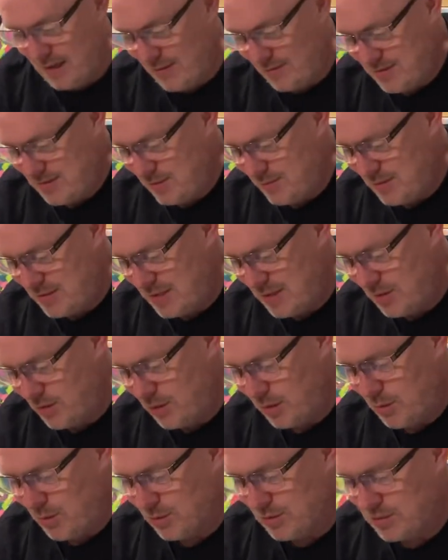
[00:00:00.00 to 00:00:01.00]
For some reason, I thought they
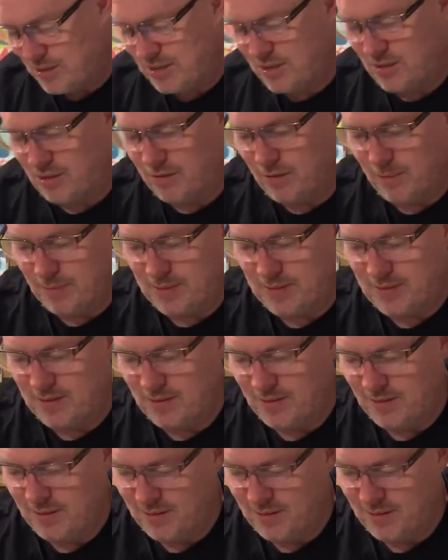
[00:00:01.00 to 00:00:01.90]
were called stirrups.